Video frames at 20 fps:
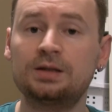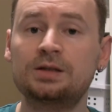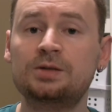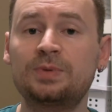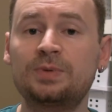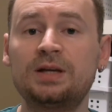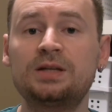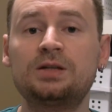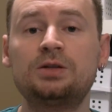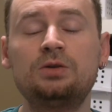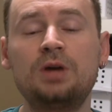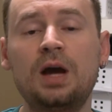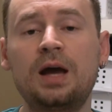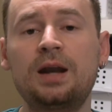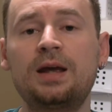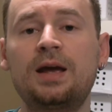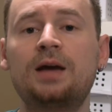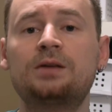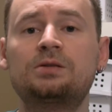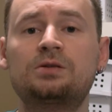displays, you got
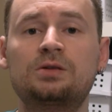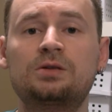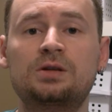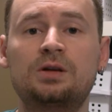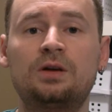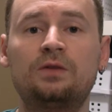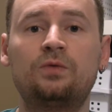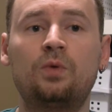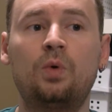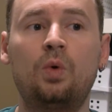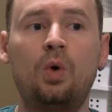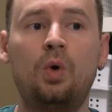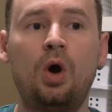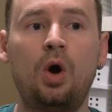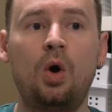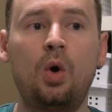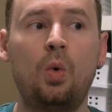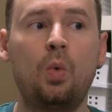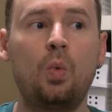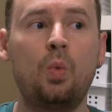to ask yourself,
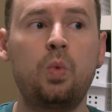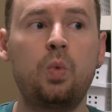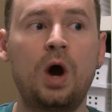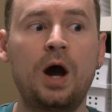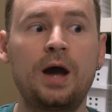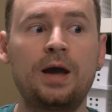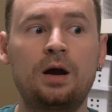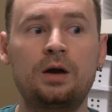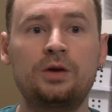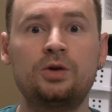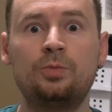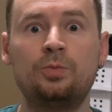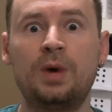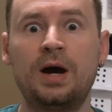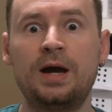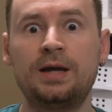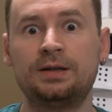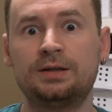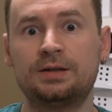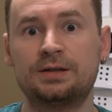why are you
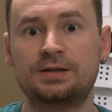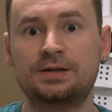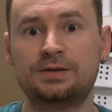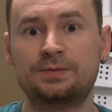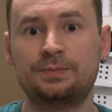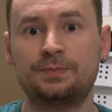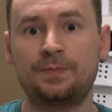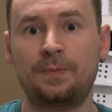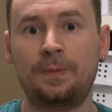buying this?